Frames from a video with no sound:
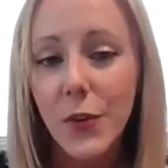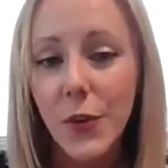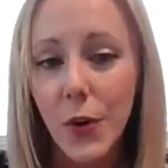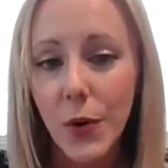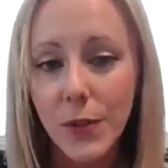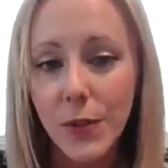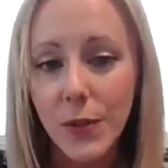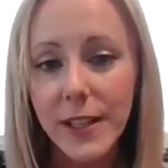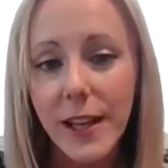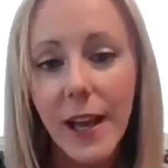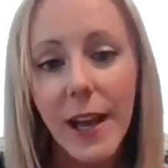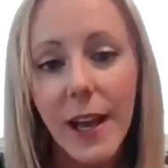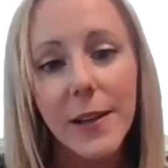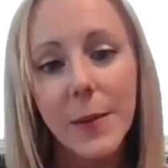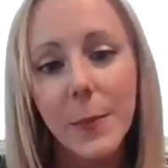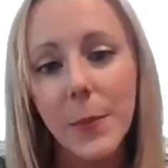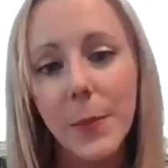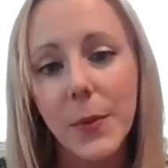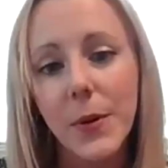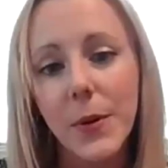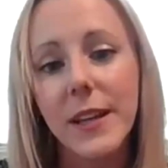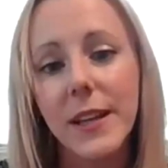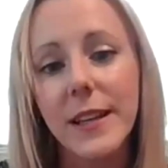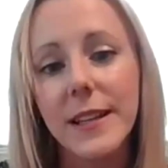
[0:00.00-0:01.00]
The Kodiak
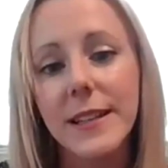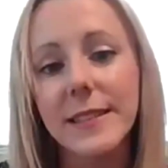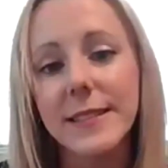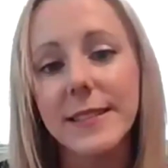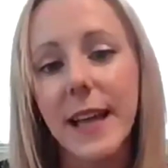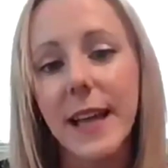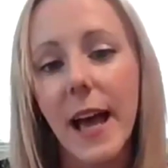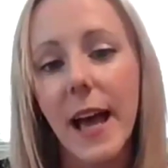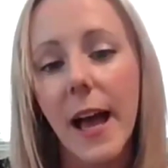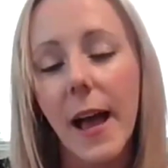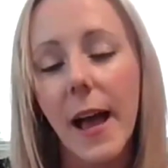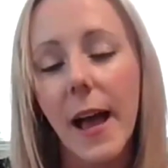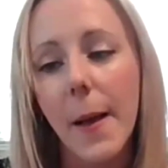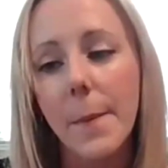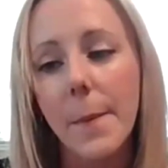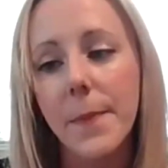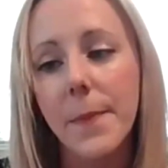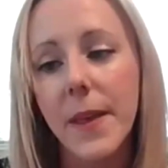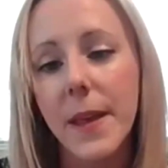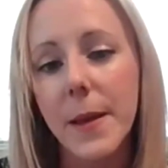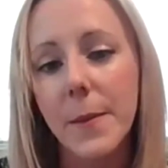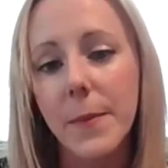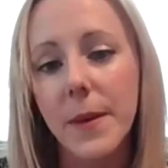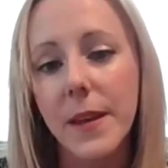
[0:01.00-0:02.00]
brand,
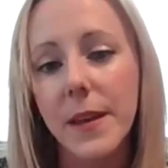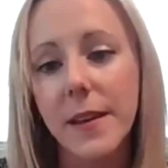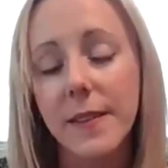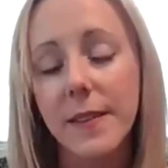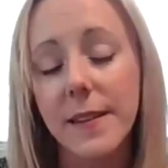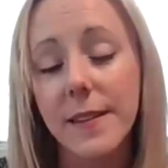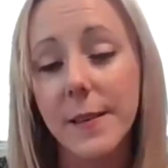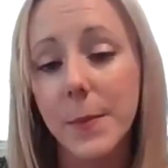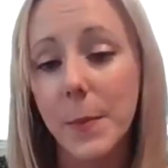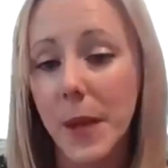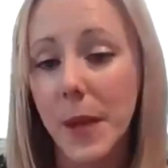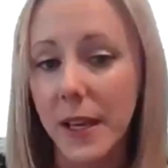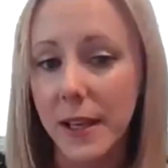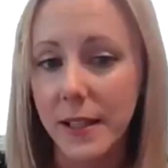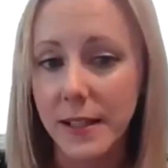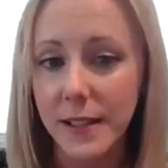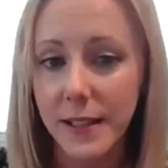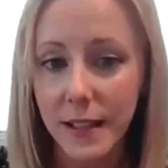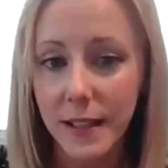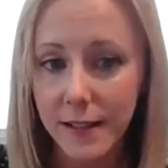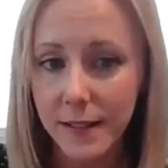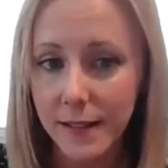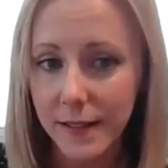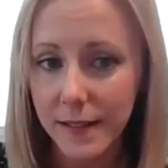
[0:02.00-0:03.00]
they make these
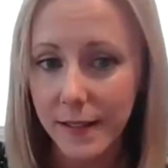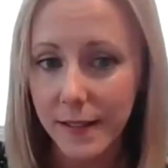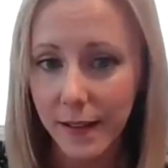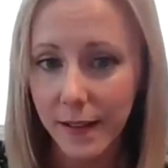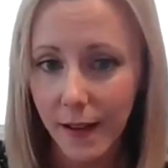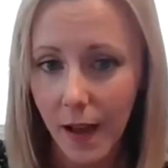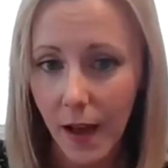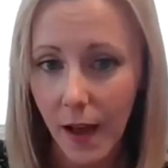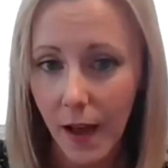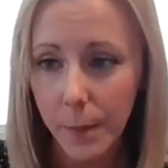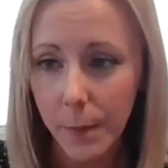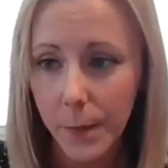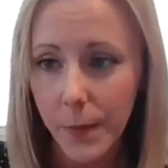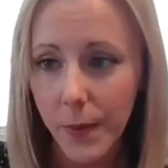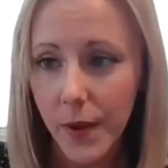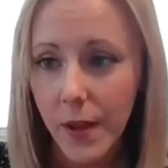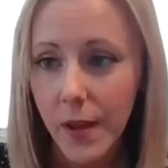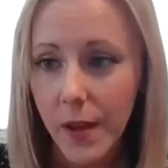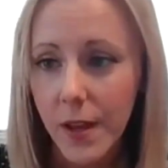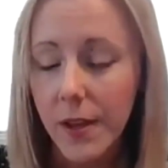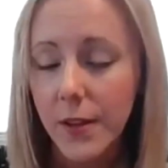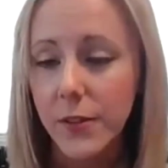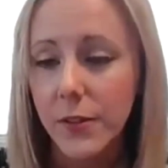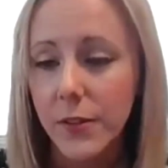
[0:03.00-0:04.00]
pancakes in a cup.
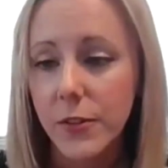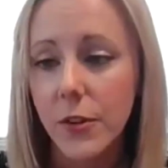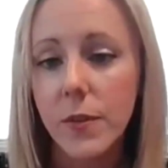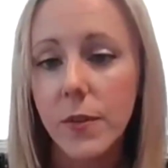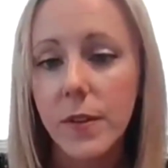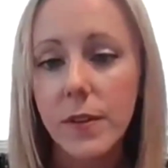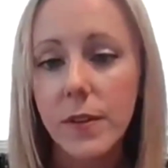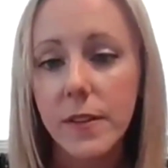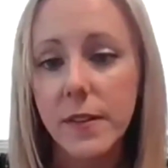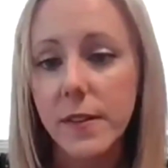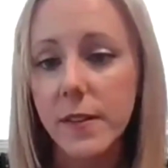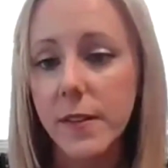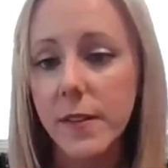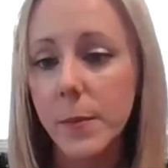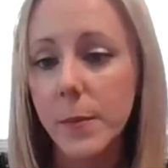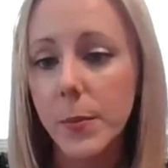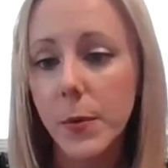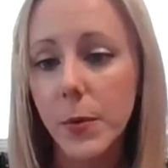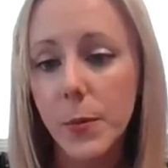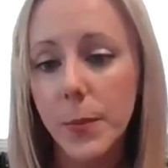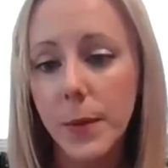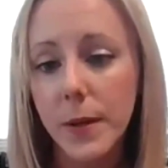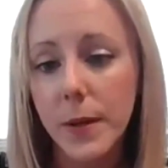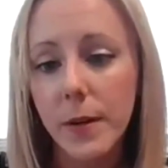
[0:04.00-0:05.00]
So this is the
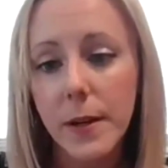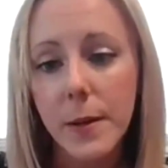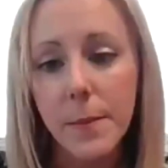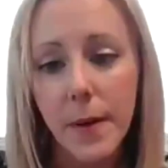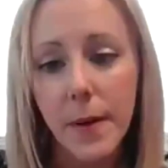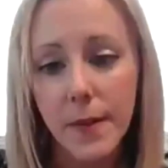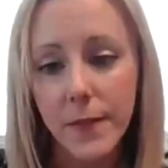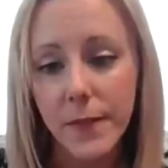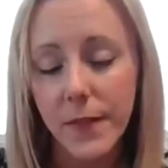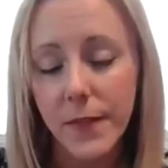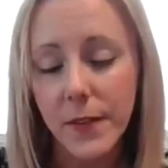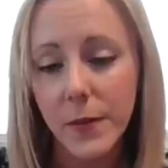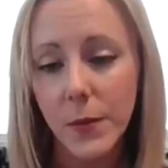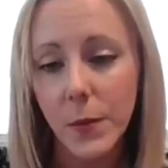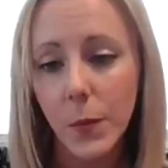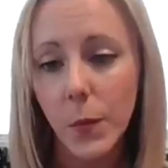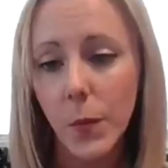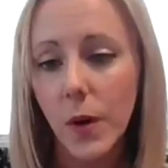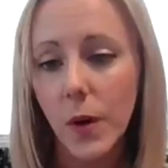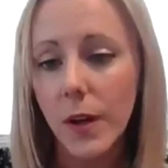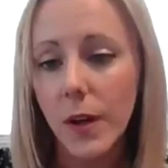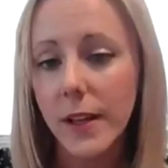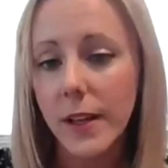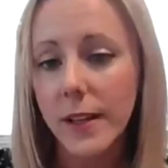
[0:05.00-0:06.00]
blueberry muffin
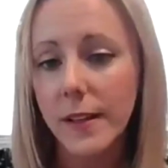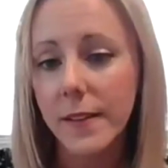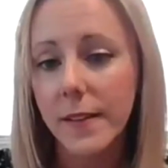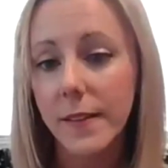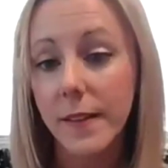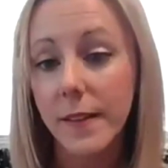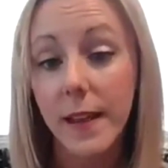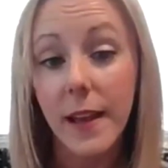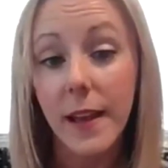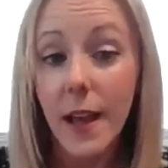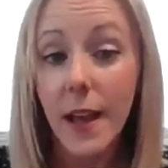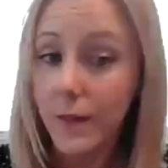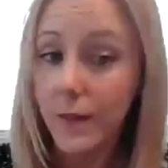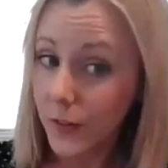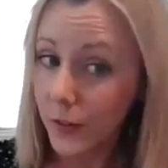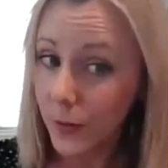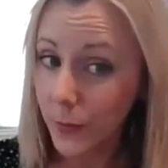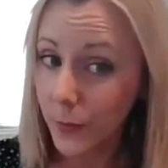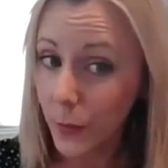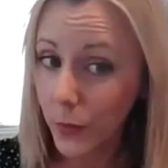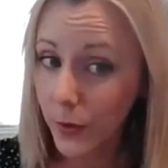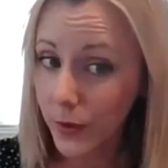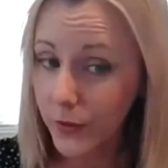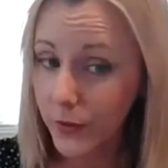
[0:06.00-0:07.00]
one. They have
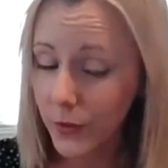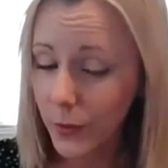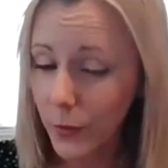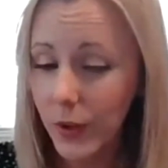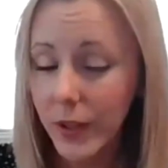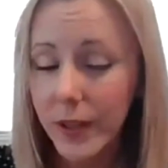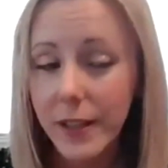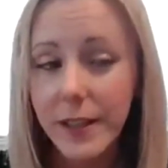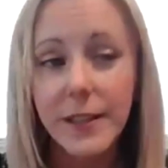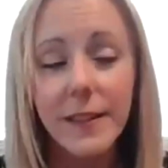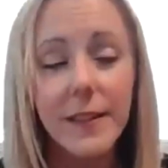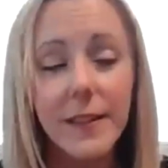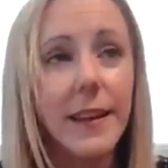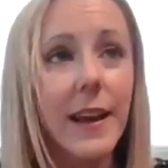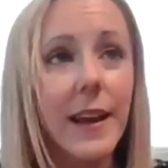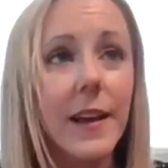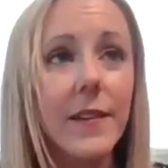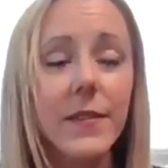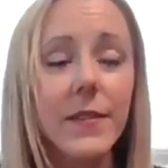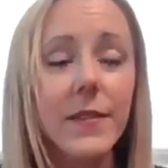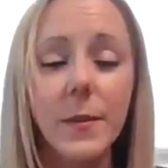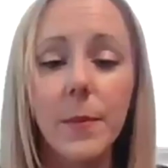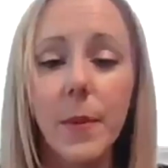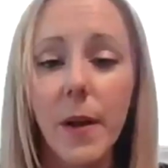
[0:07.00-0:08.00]
a s'mores one. They
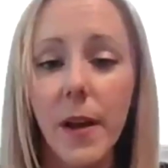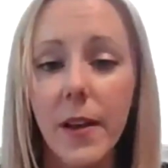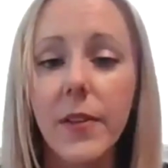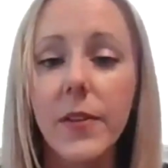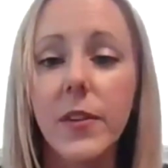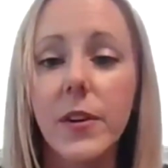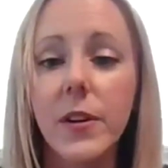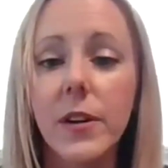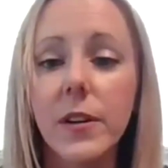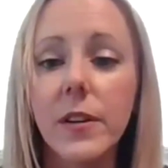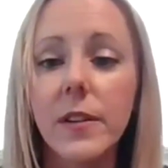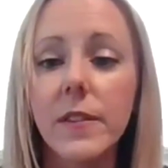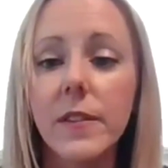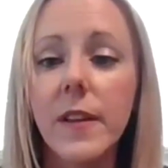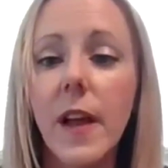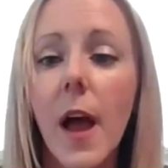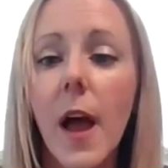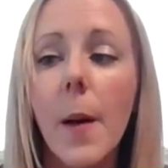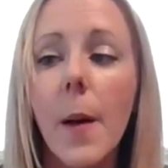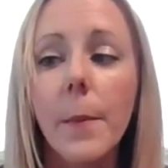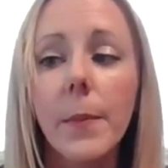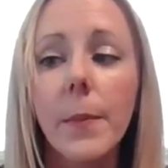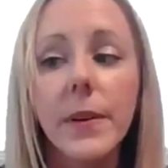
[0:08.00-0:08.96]
have some others,